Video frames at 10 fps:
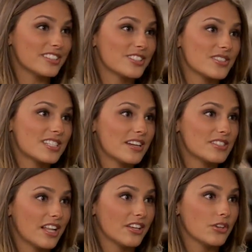So instead of
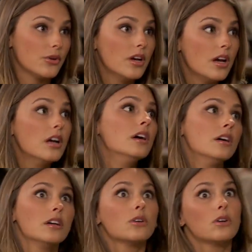telling you
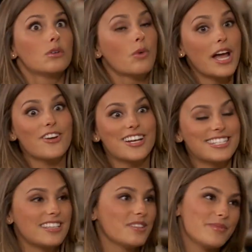why not
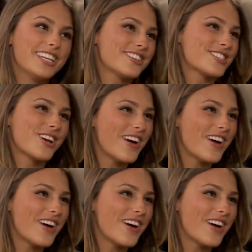to eat meat or to go